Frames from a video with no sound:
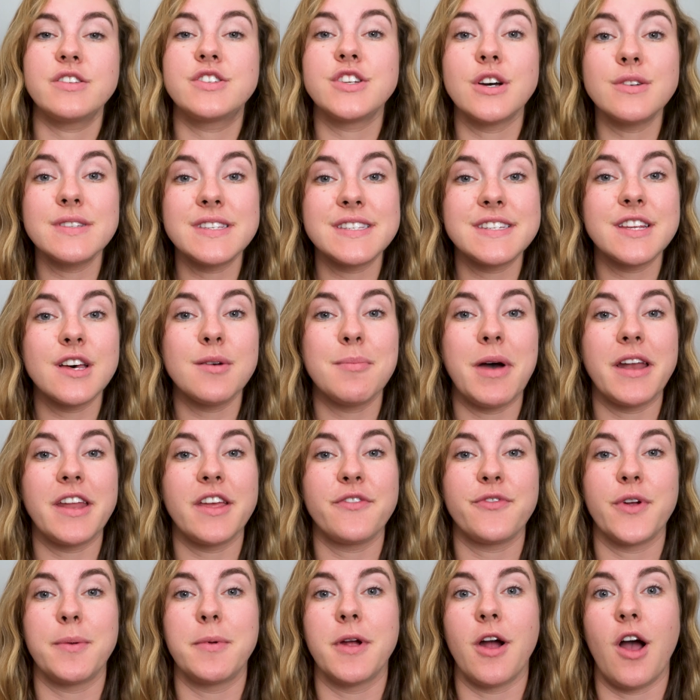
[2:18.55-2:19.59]
Don't steal
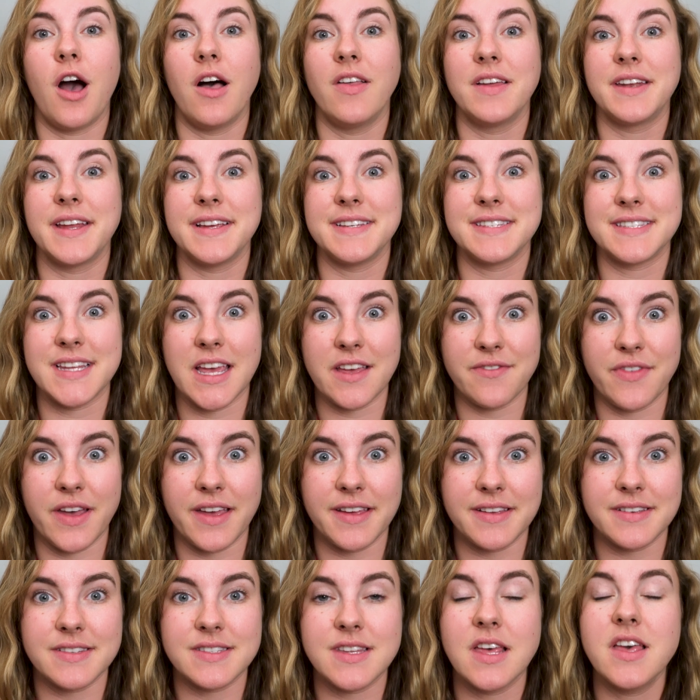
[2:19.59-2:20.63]
money from your holiday
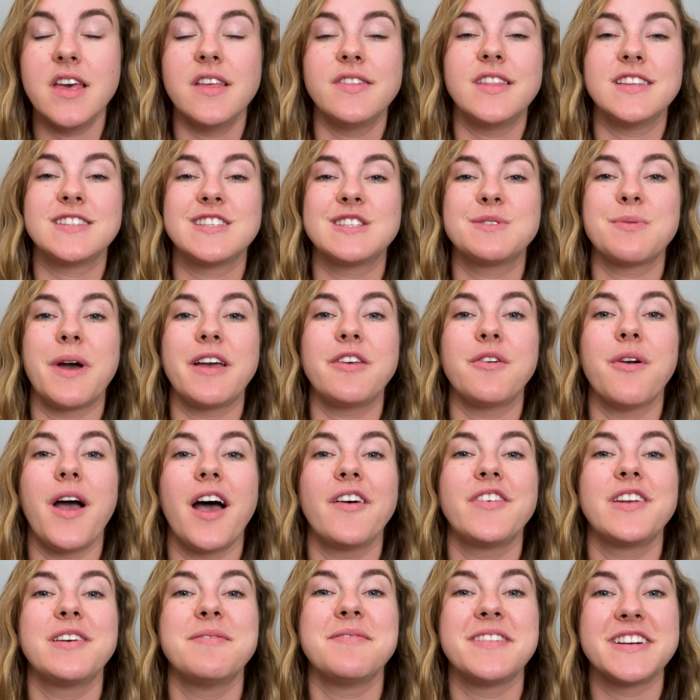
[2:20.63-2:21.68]
savings. This is why you
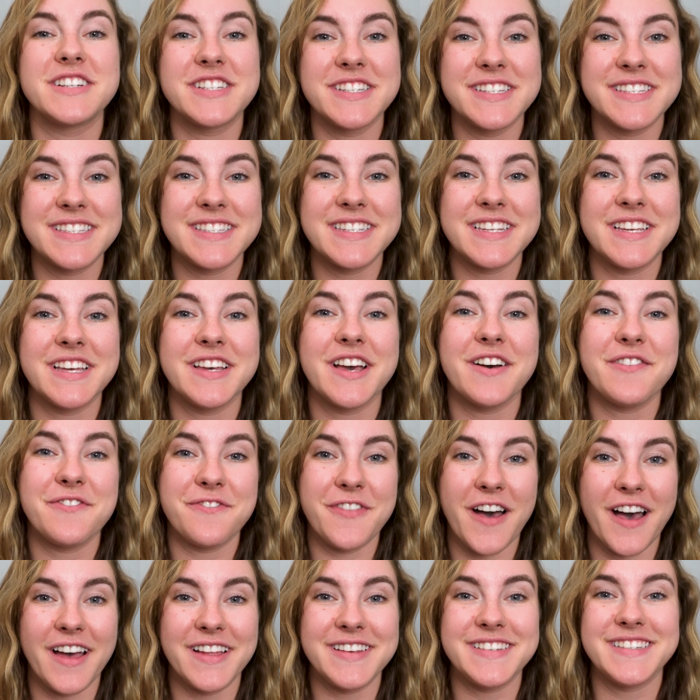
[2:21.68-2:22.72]
have an emergency
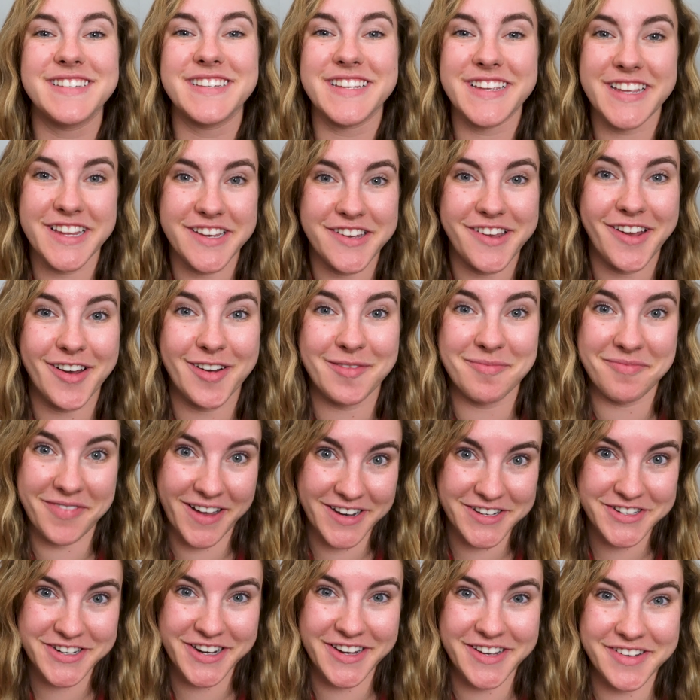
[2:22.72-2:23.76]
fund in your
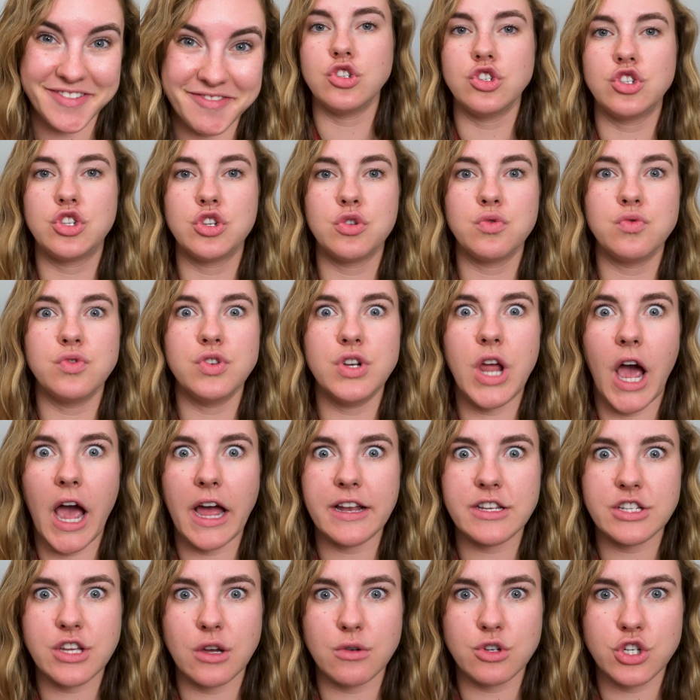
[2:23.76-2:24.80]
budget. Do
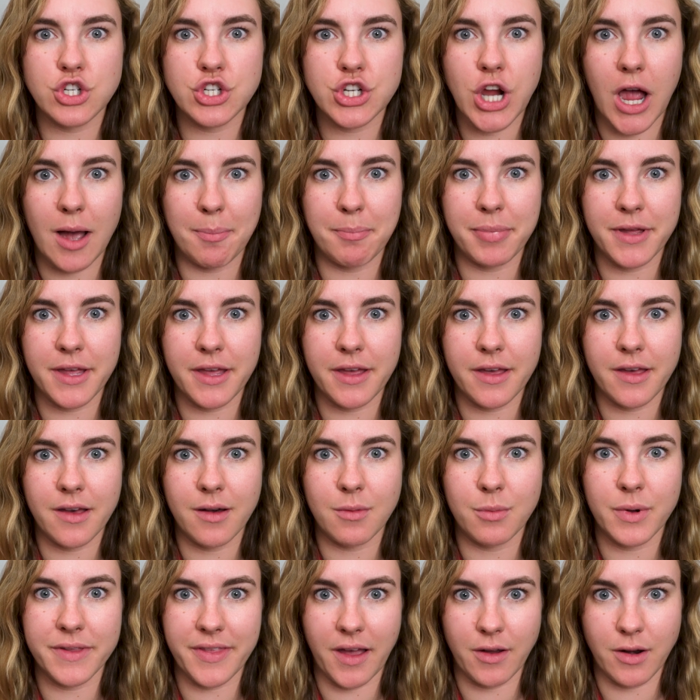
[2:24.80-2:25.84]
not go
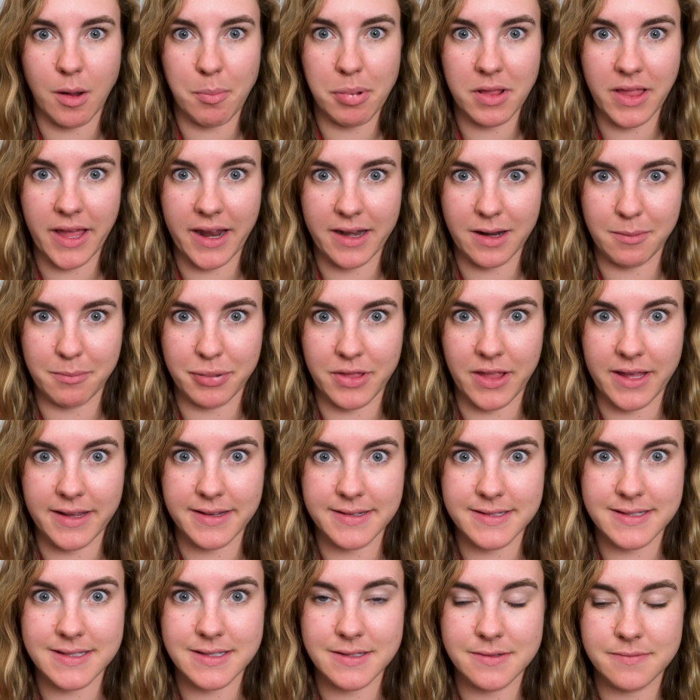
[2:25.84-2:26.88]
shopping without a plan in
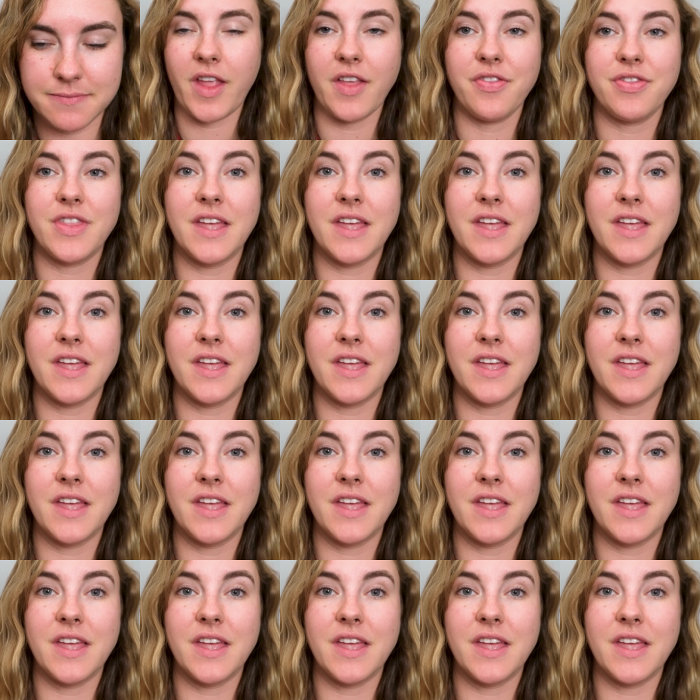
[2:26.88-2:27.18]
place.